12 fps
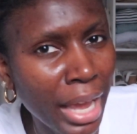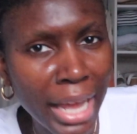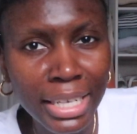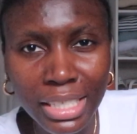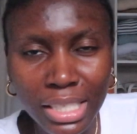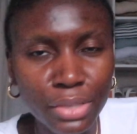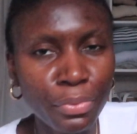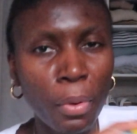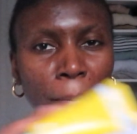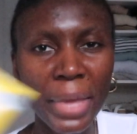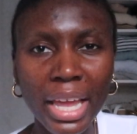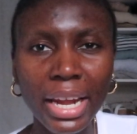And this is for
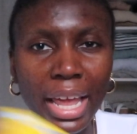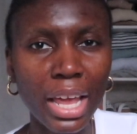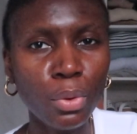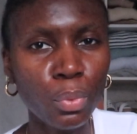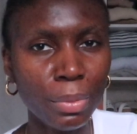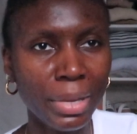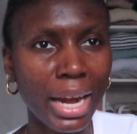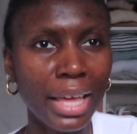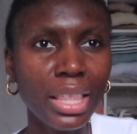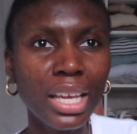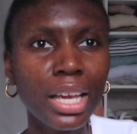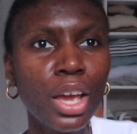men and women. I
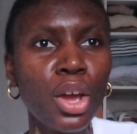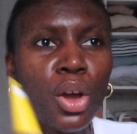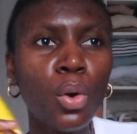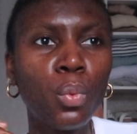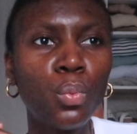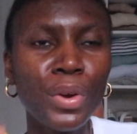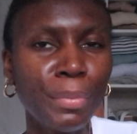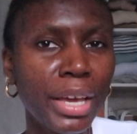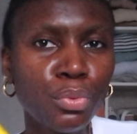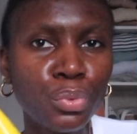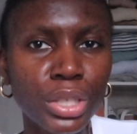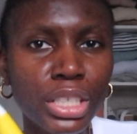think
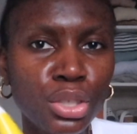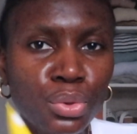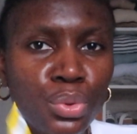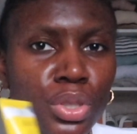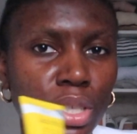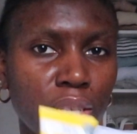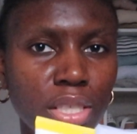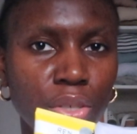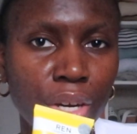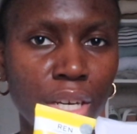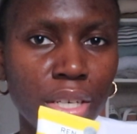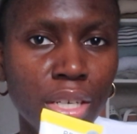women really use
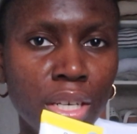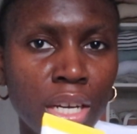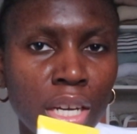sunscreen